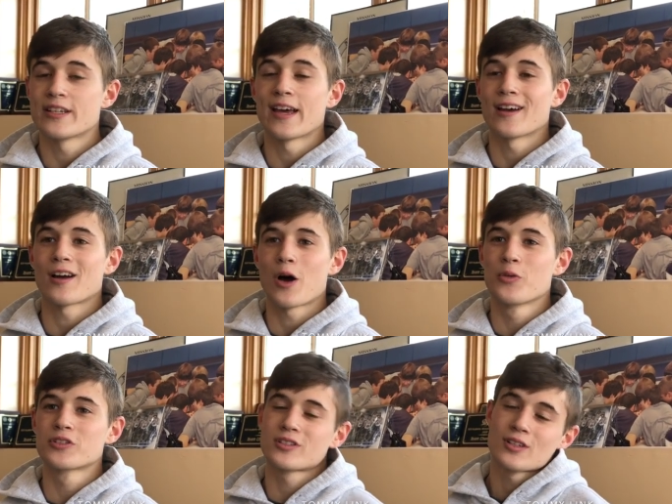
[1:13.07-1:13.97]
yeah, I
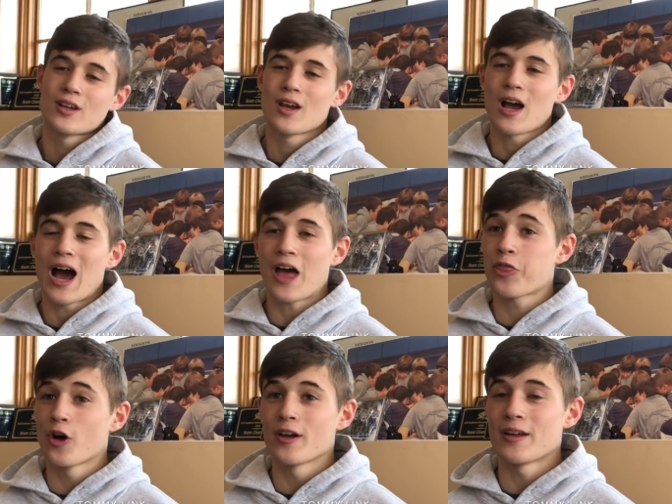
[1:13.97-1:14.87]
was. I
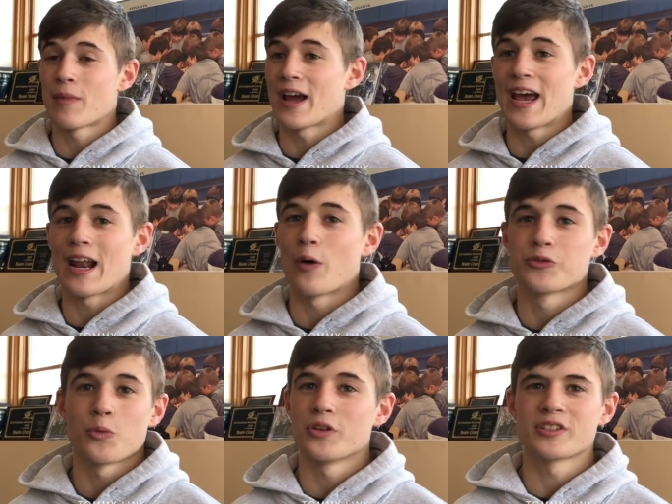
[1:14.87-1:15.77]
thought in my head I was
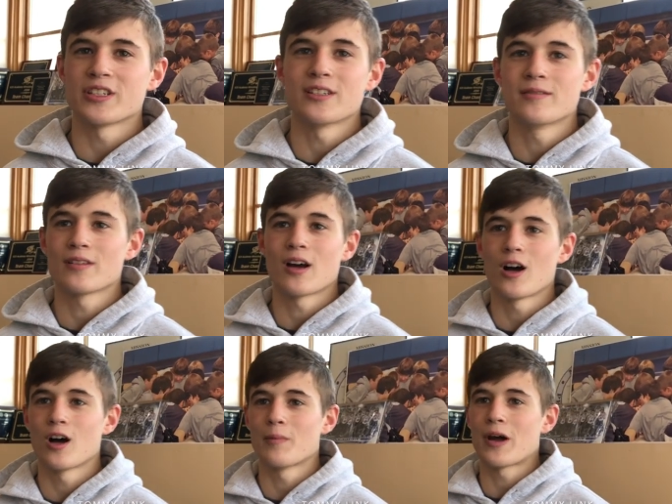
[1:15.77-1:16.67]
the one seed.
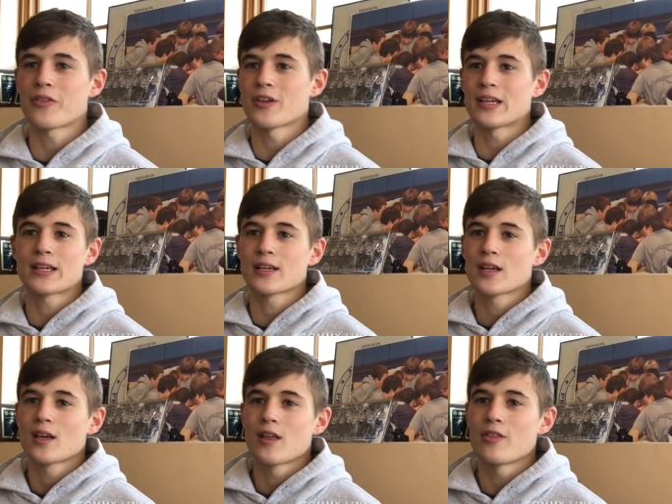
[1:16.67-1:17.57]
Um, I think
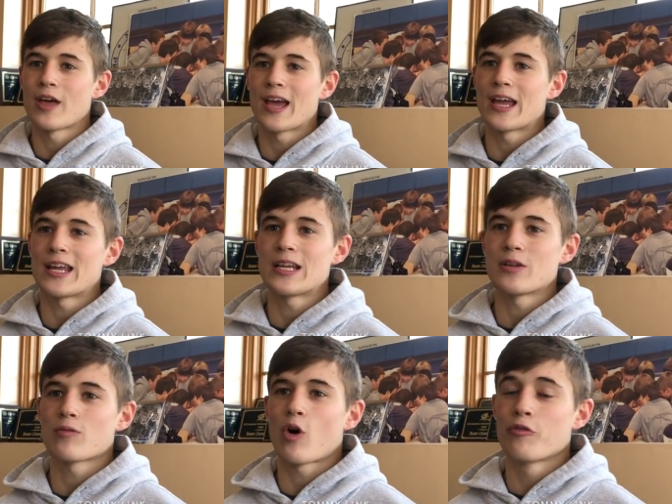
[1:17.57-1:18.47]
they
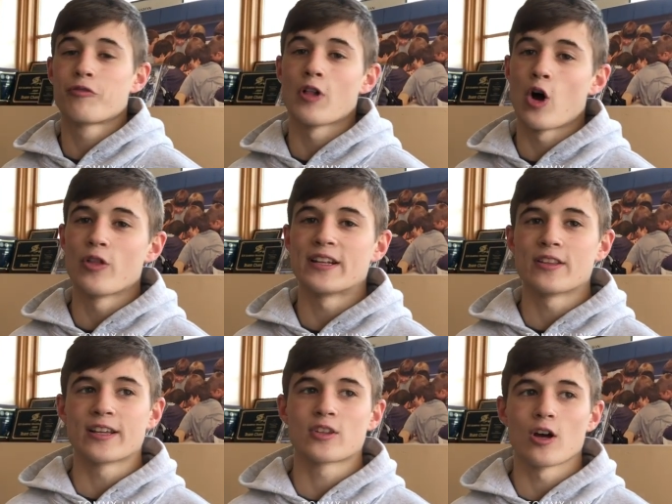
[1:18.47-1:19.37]
on flow they
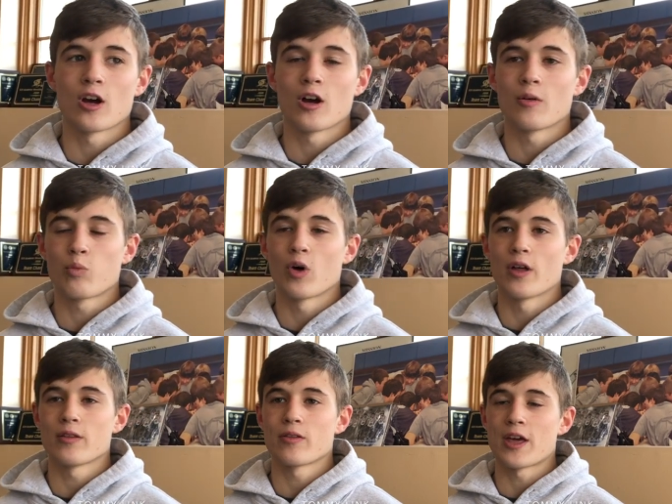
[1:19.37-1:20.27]
did like the
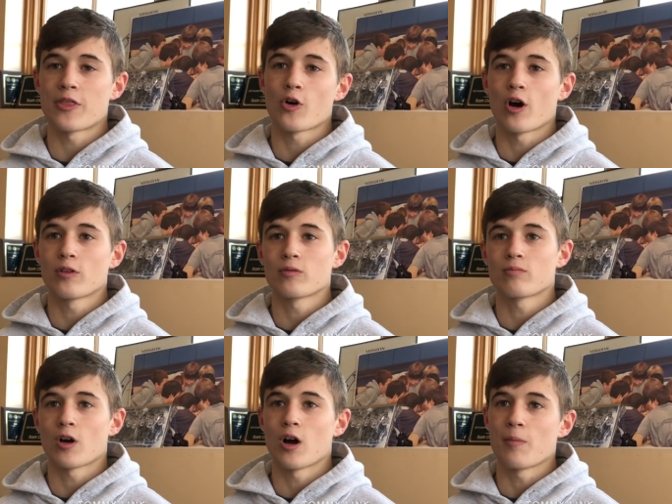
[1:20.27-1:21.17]
what they thought
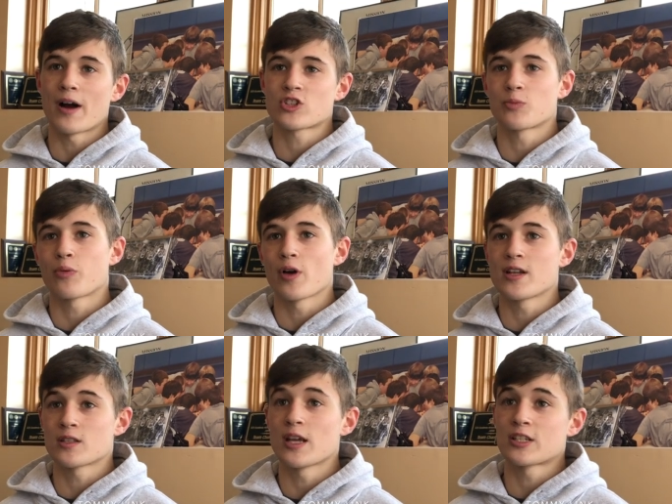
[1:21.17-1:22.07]
um, I should
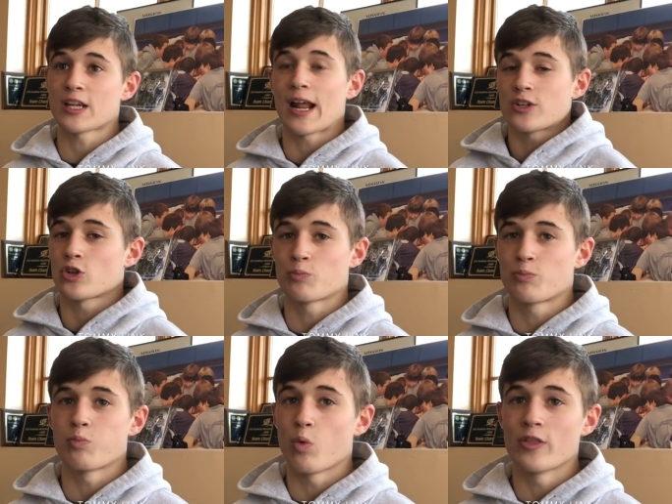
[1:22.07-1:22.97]
place, and they said I should
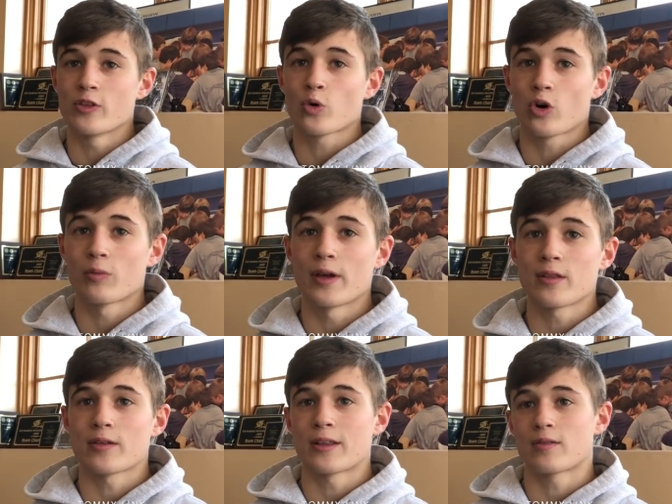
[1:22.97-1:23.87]
win the tournament.
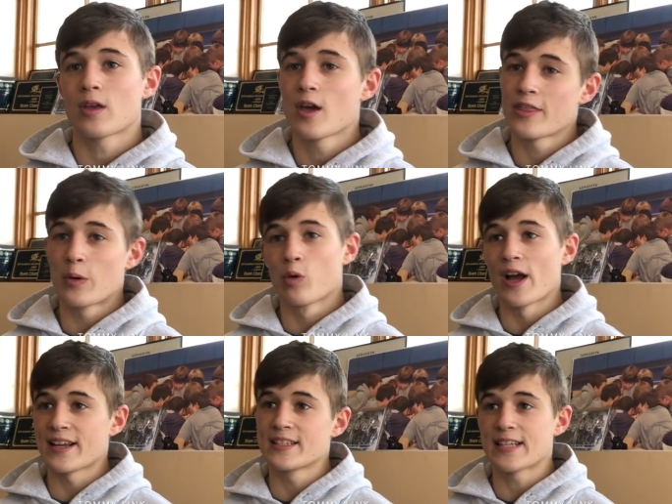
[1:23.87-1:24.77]
Yeah. They, they were
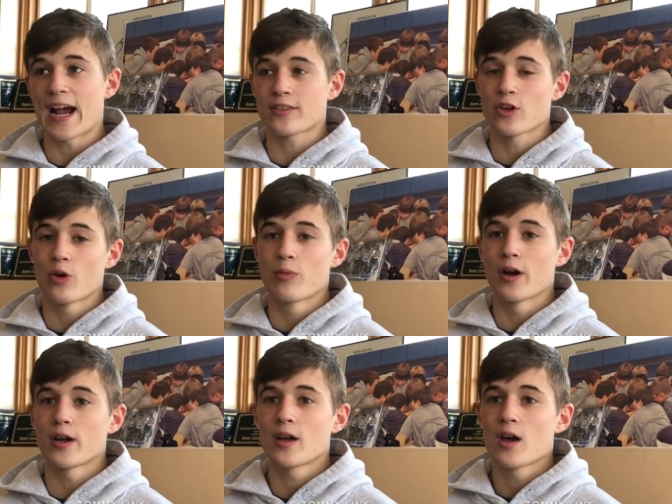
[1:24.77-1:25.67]
liking Zach though,
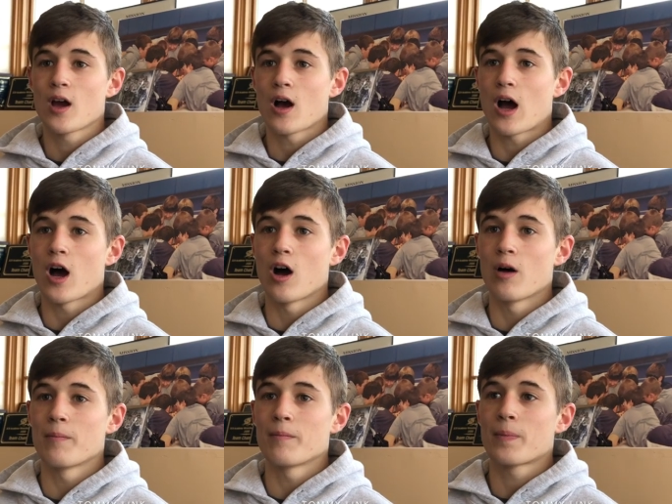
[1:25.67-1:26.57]
but
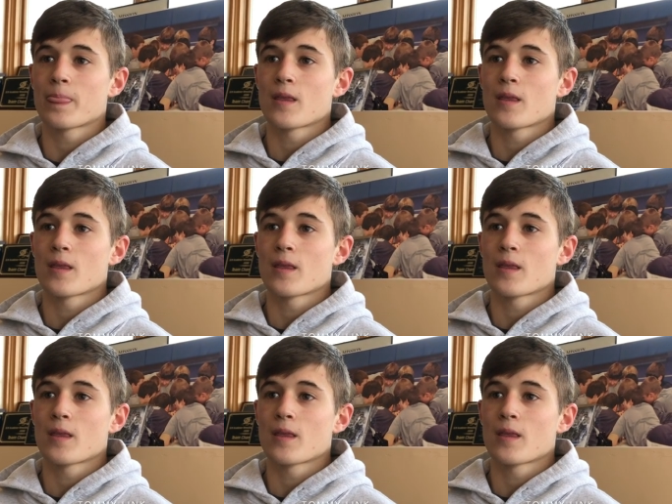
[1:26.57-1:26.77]
um,